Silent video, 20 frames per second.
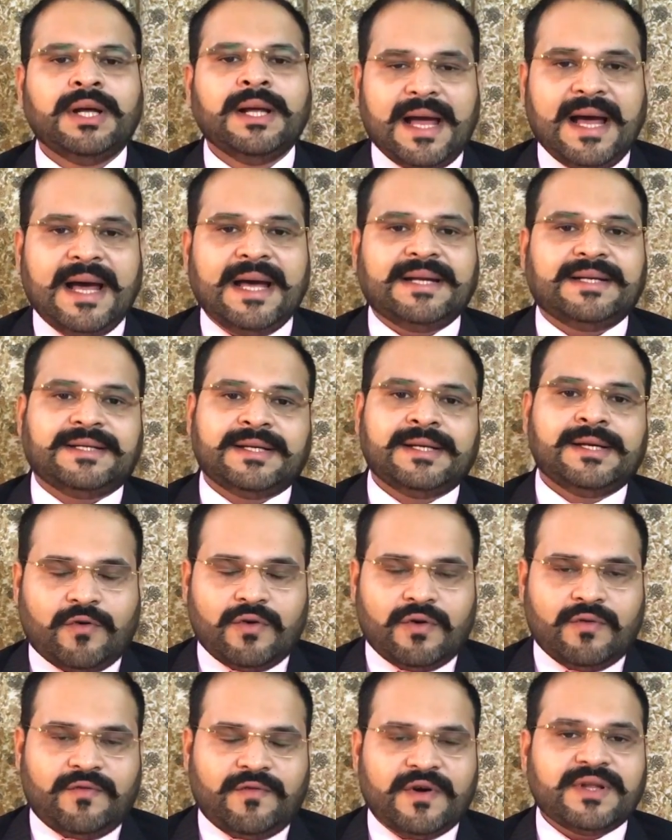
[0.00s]
And
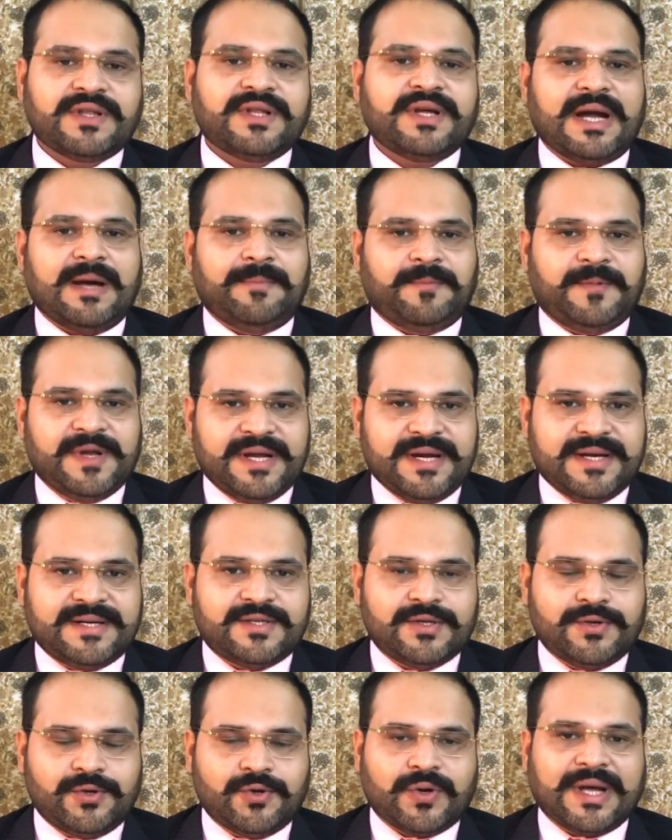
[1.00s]
for further
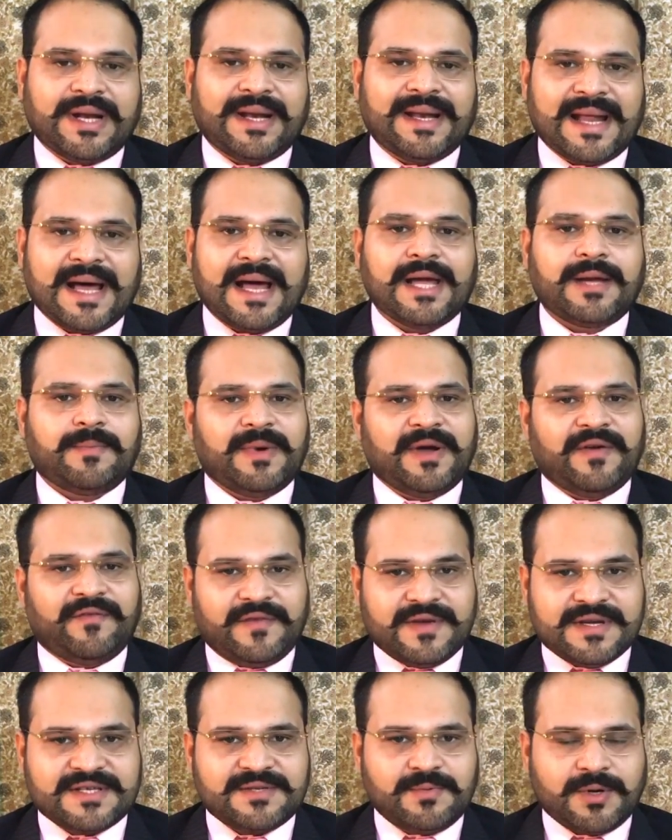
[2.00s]
updates, you can like my
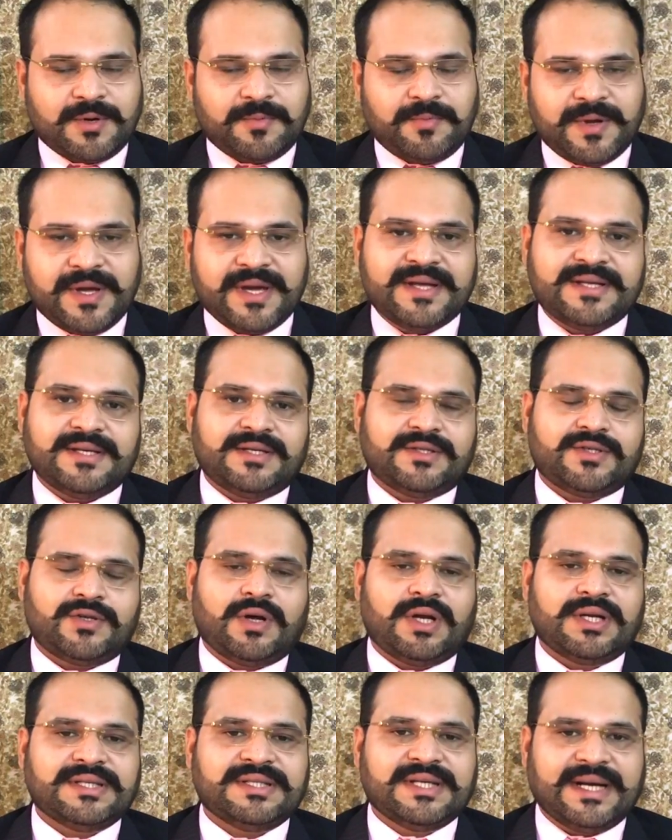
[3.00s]
Facebook page,
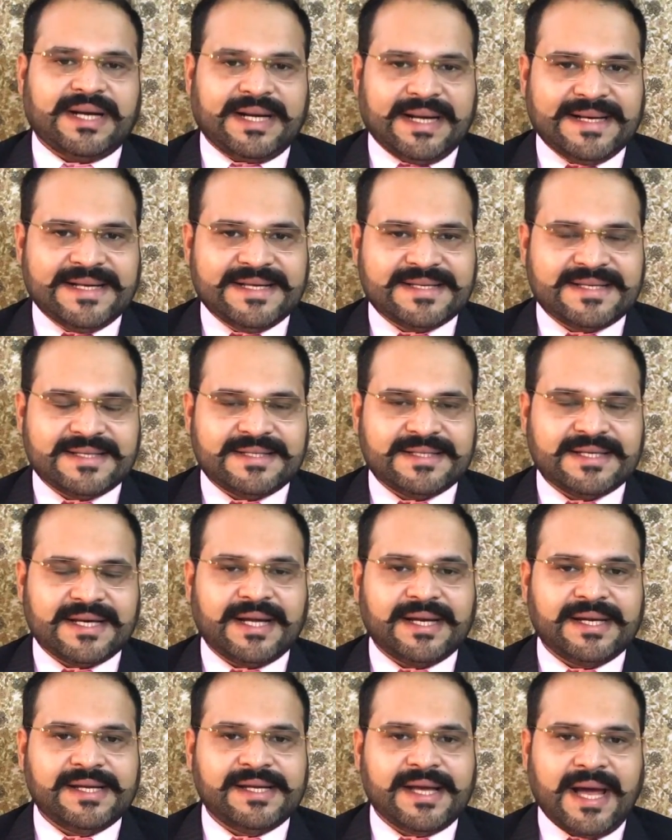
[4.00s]
Astrologer Ali
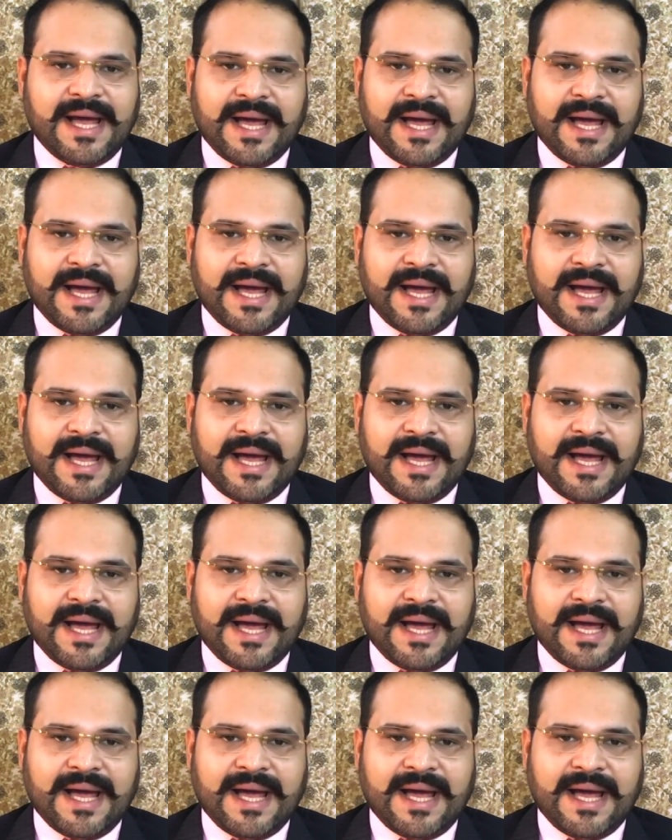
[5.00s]
Zanjani,